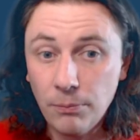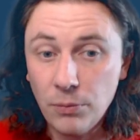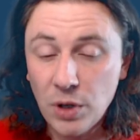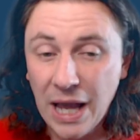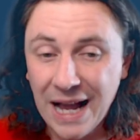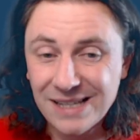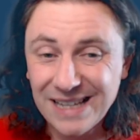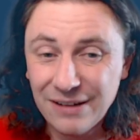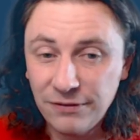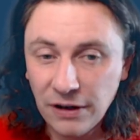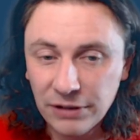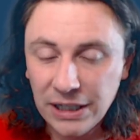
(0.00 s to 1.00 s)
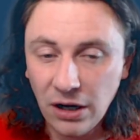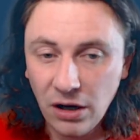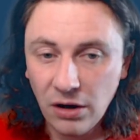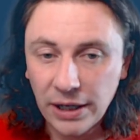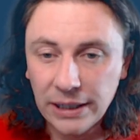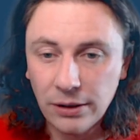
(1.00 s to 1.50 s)
has a very
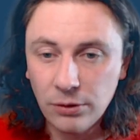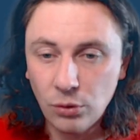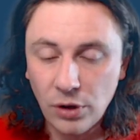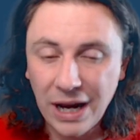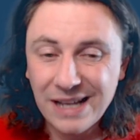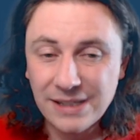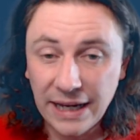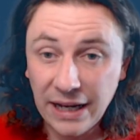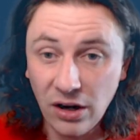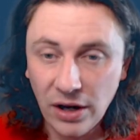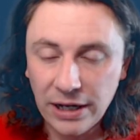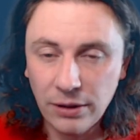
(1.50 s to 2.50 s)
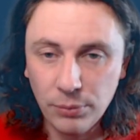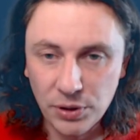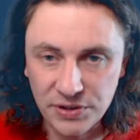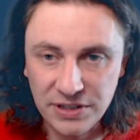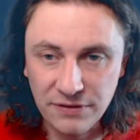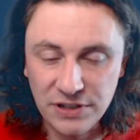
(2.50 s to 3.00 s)
high, or has a high
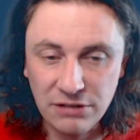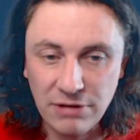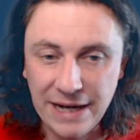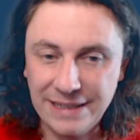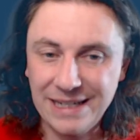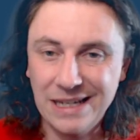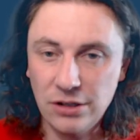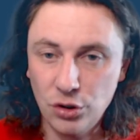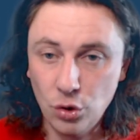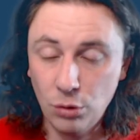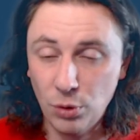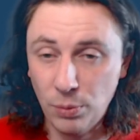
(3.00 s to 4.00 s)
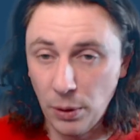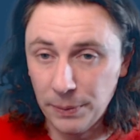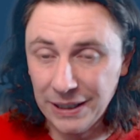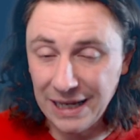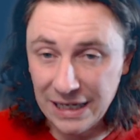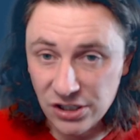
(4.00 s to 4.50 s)
positivity rate in the normal
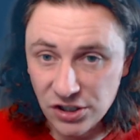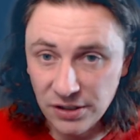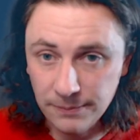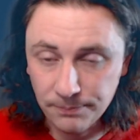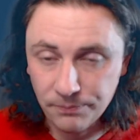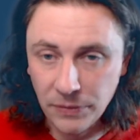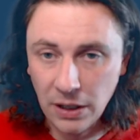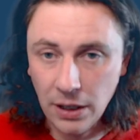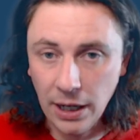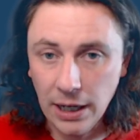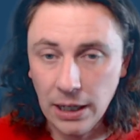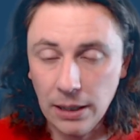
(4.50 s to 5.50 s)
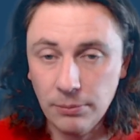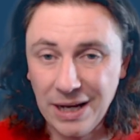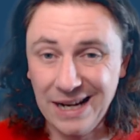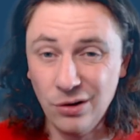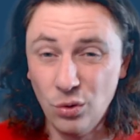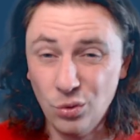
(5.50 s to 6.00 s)
population,
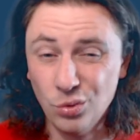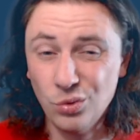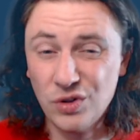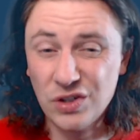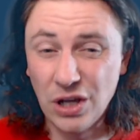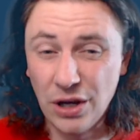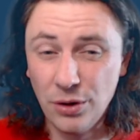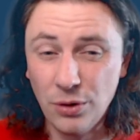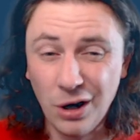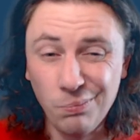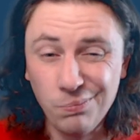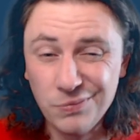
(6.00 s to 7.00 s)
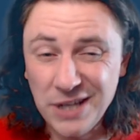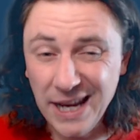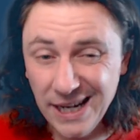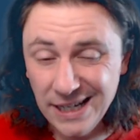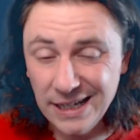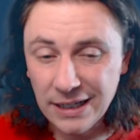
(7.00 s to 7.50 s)
and also
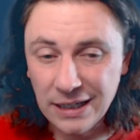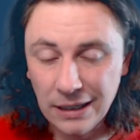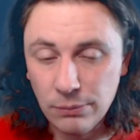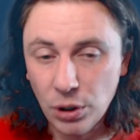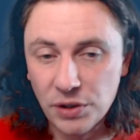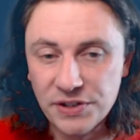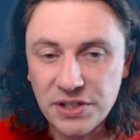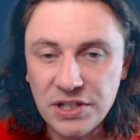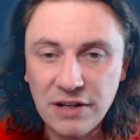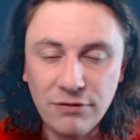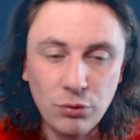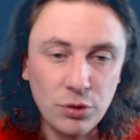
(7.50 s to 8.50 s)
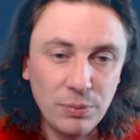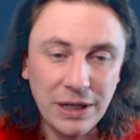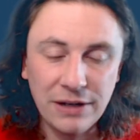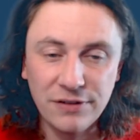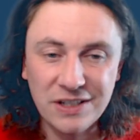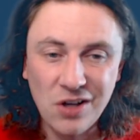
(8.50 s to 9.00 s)
technically positive would be
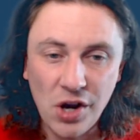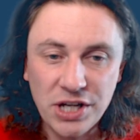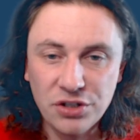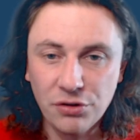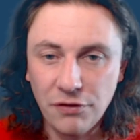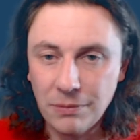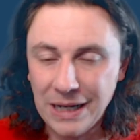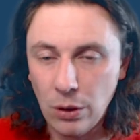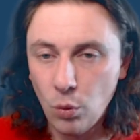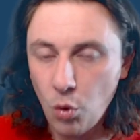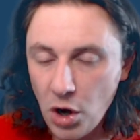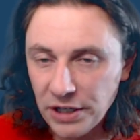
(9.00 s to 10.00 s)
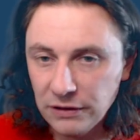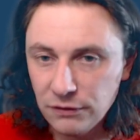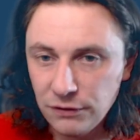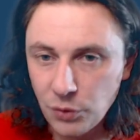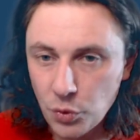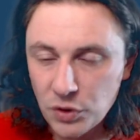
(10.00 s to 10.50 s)
of a titer of about 1 in
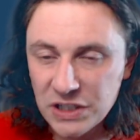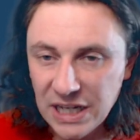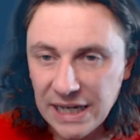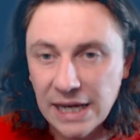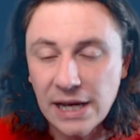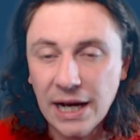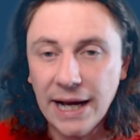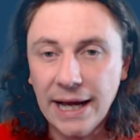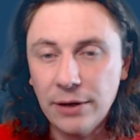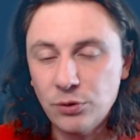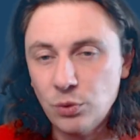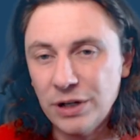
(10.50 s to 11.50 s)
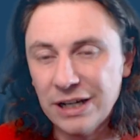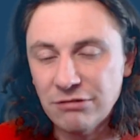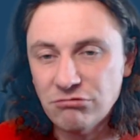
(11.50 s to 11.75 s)
40, and we